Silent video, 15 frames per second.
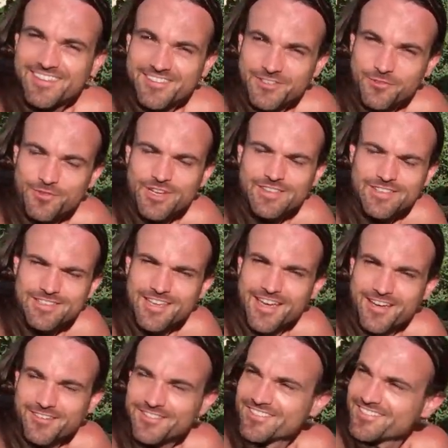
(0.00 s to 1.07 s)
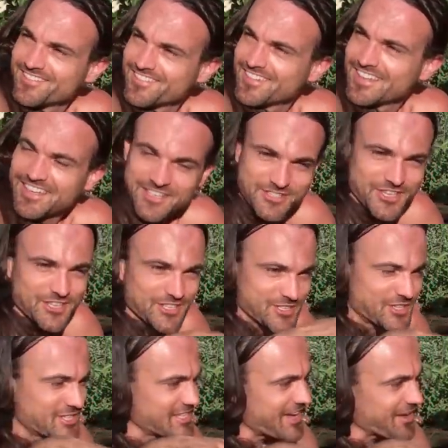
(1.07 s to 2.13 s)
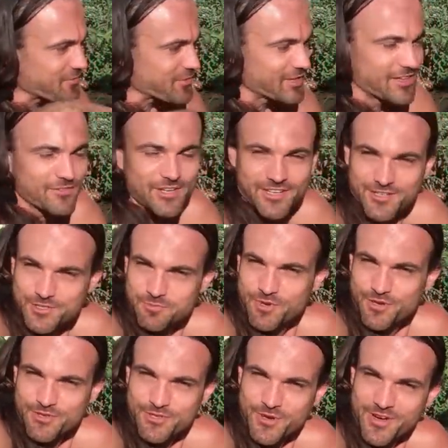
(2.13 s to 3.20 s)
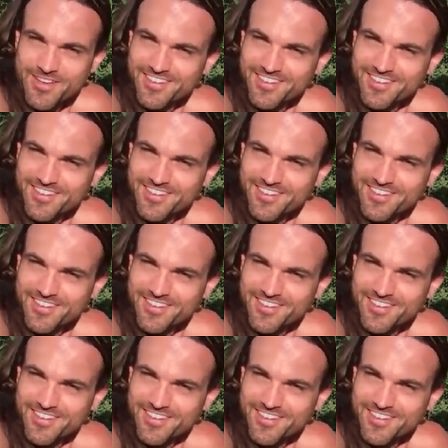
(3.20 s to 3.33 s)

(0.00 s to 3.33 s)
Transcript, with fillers: Don't forget the town, because this is the town we're living in. It's pure joy.